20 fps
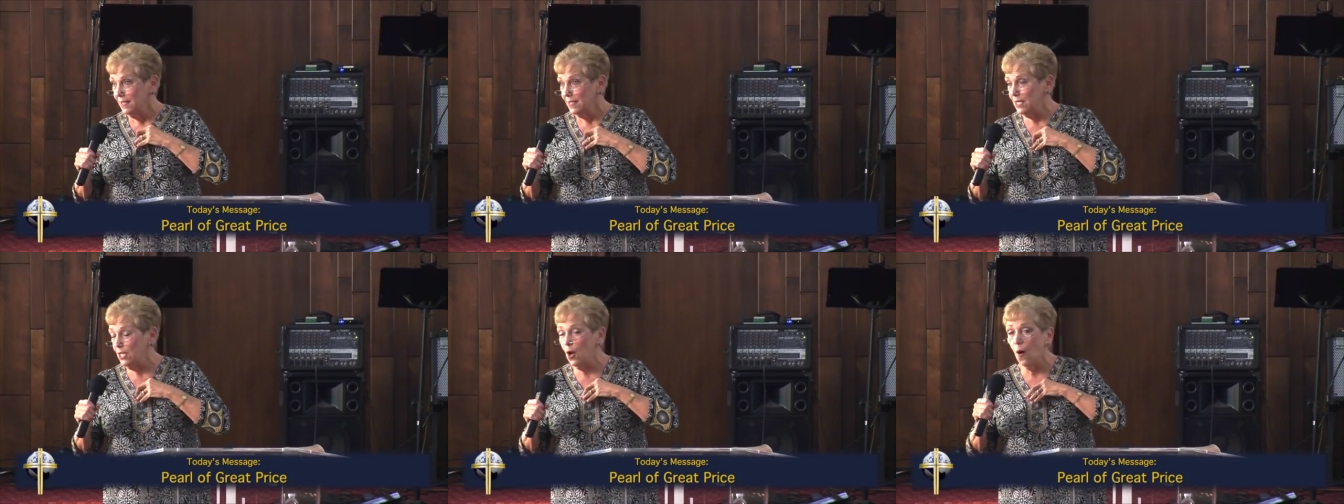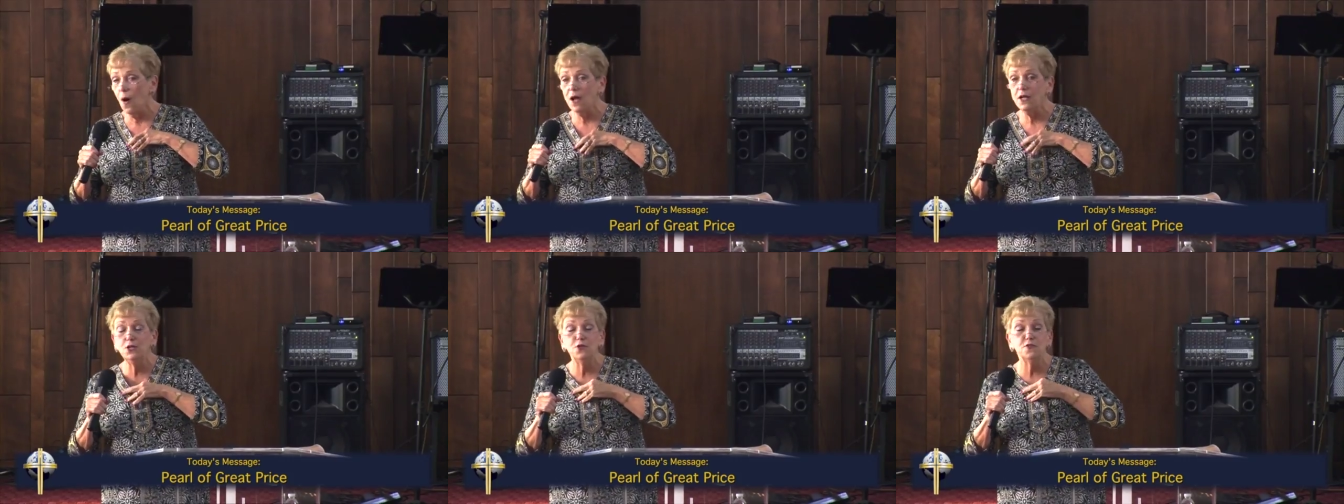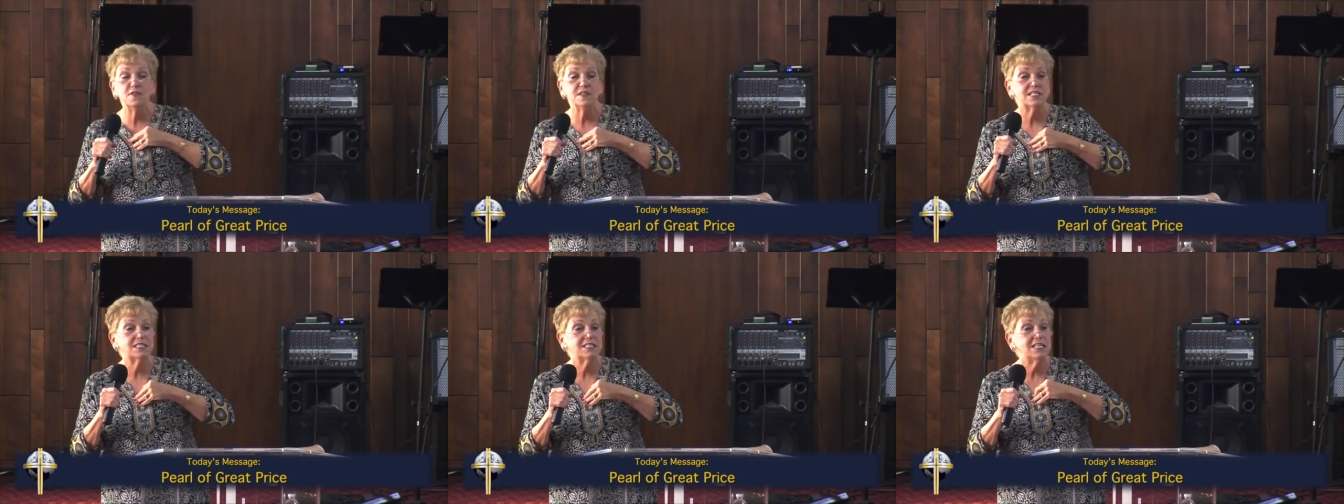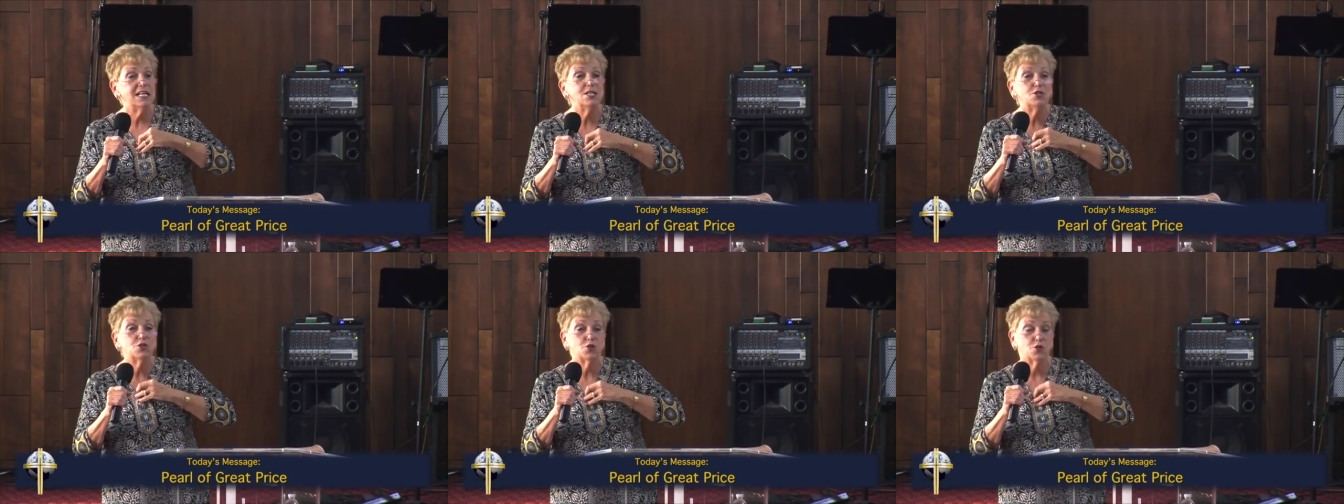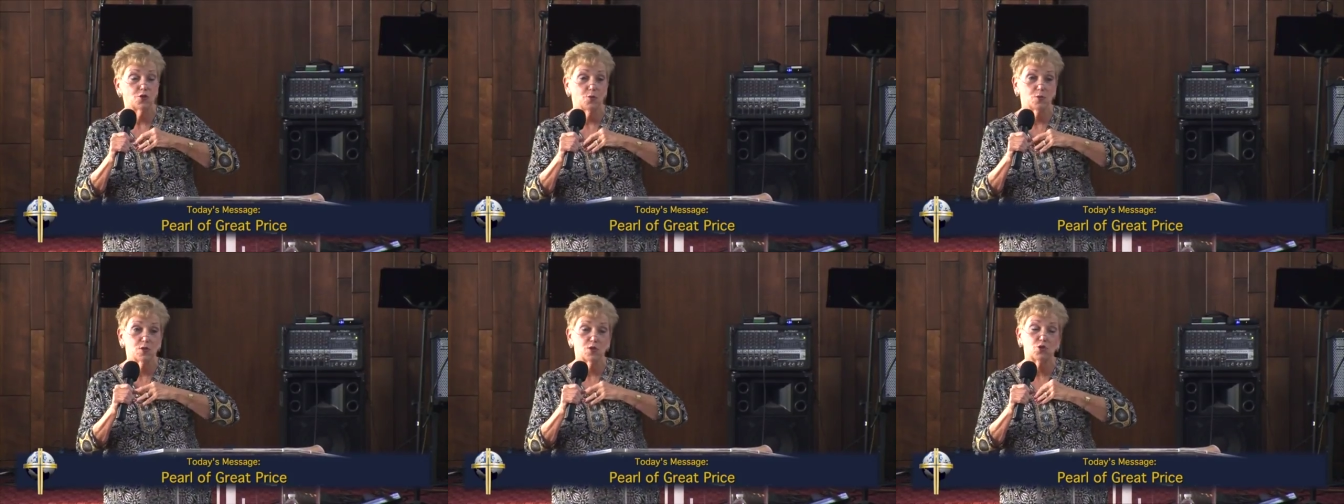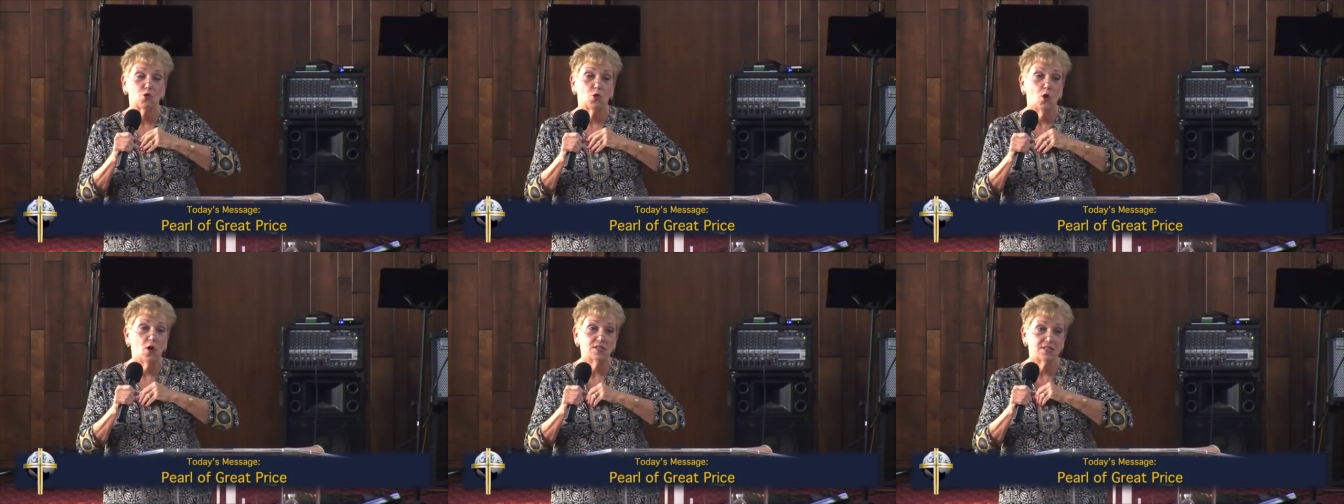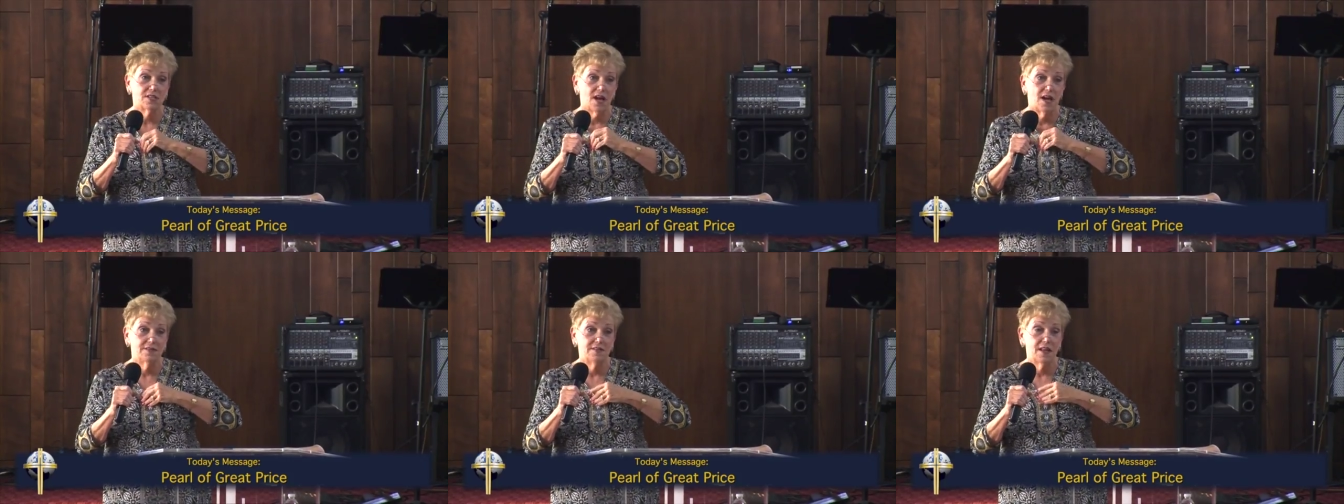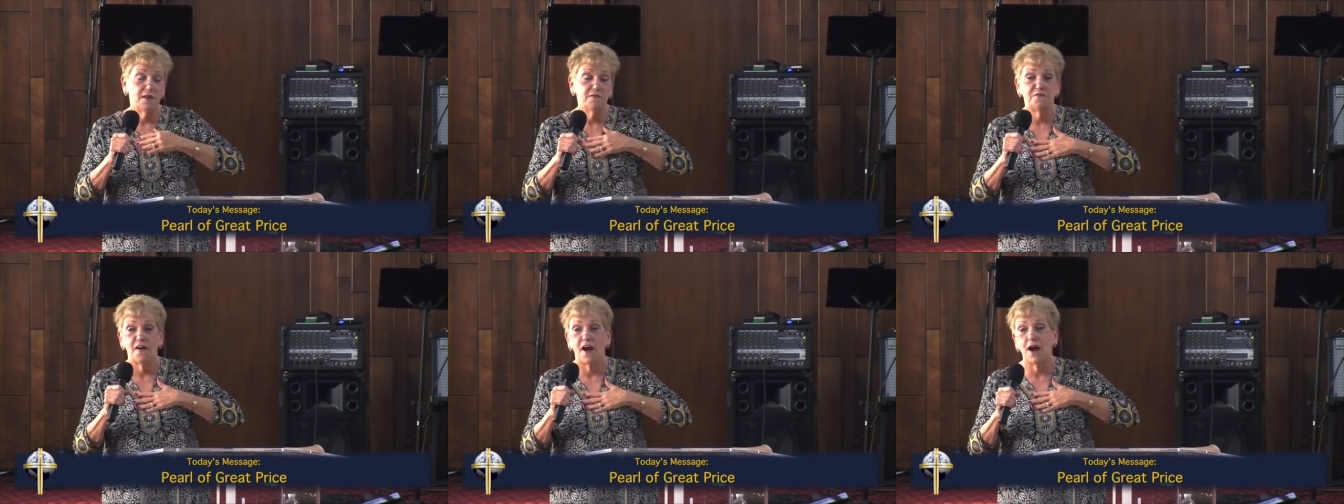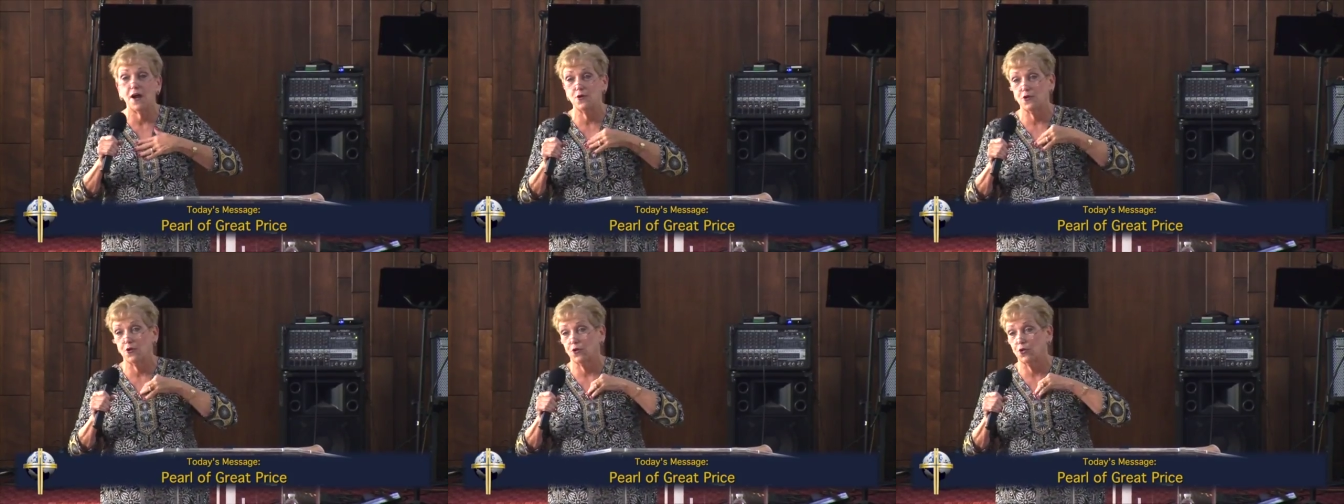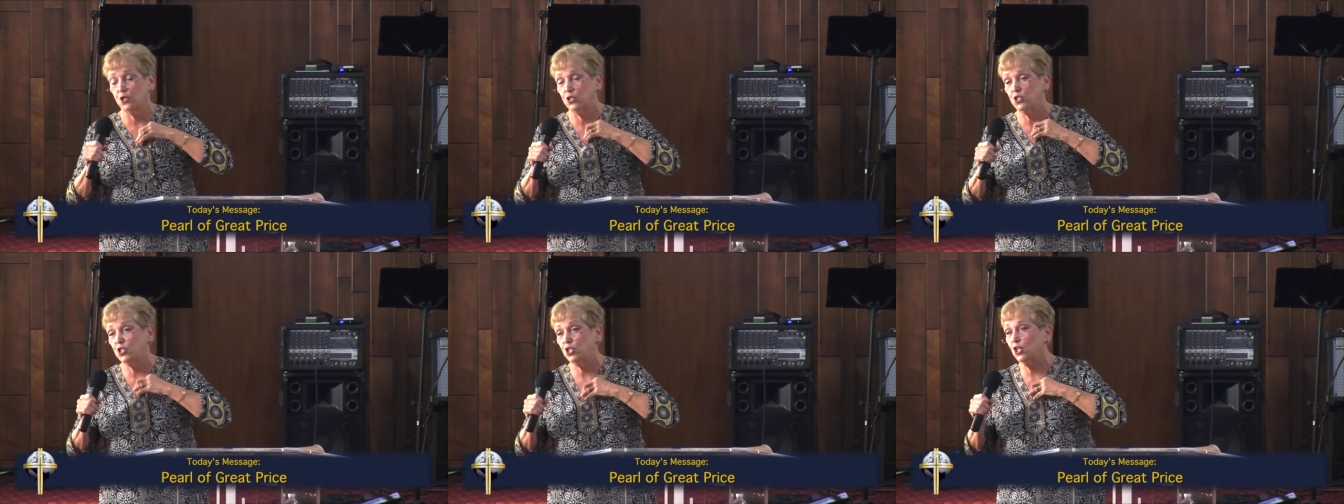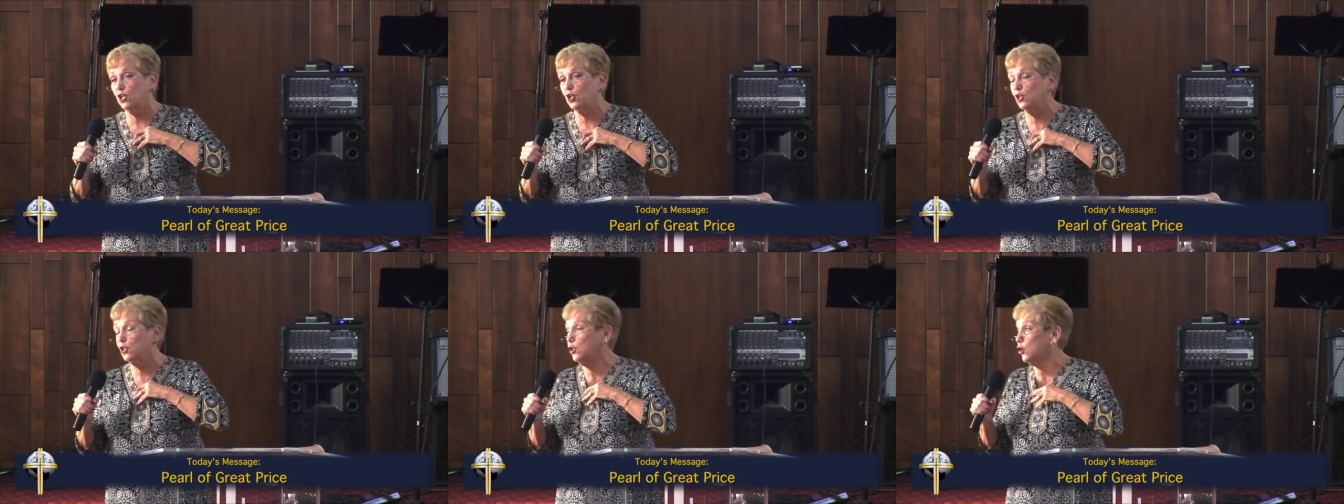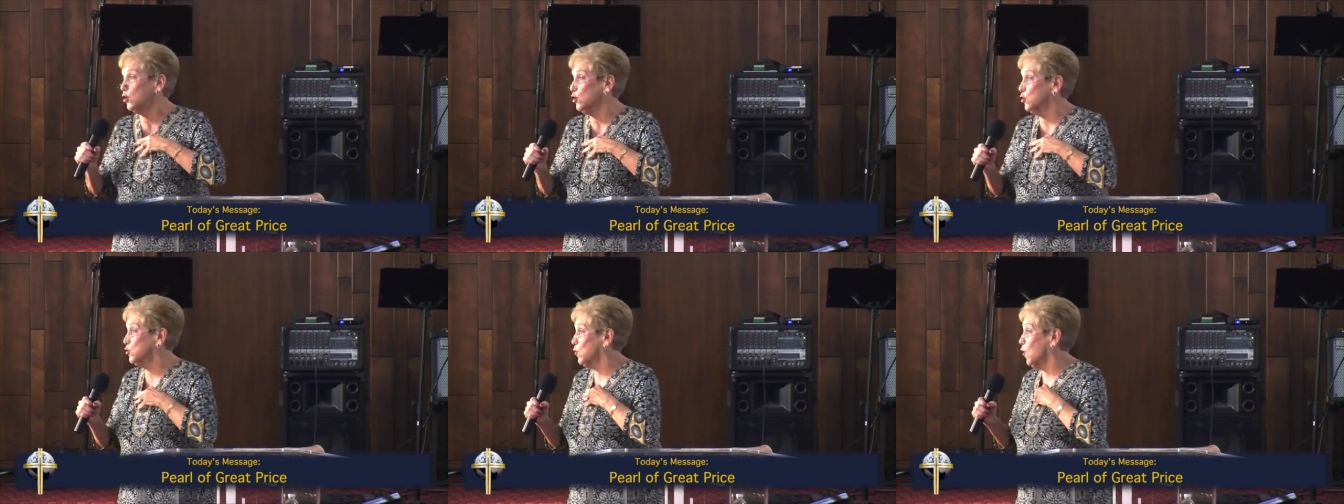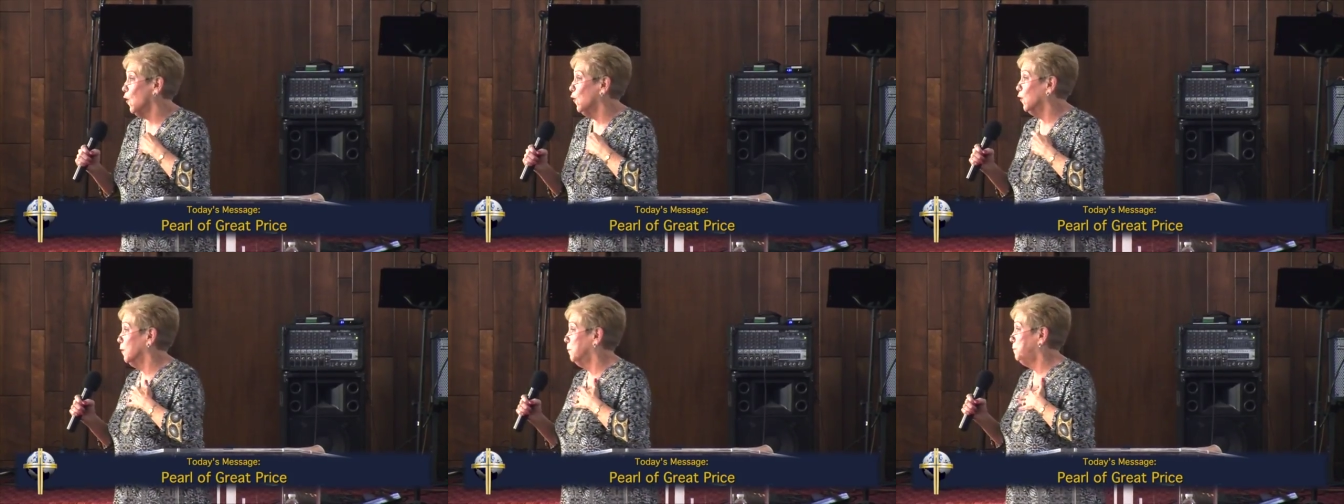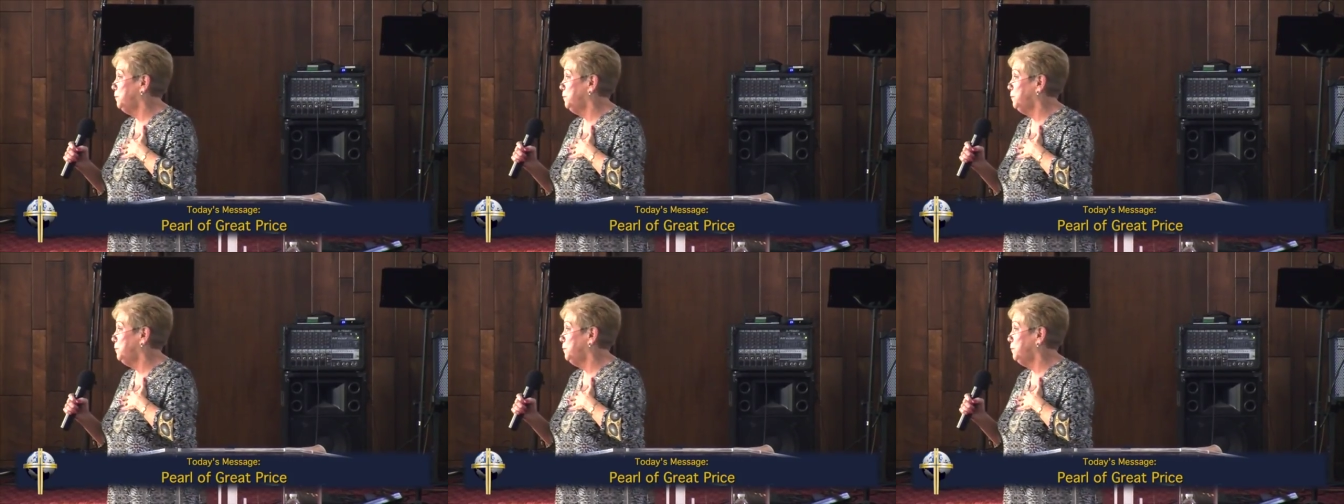You know, I knew this teacher that was cross eyed and they fired her because she couldn't control her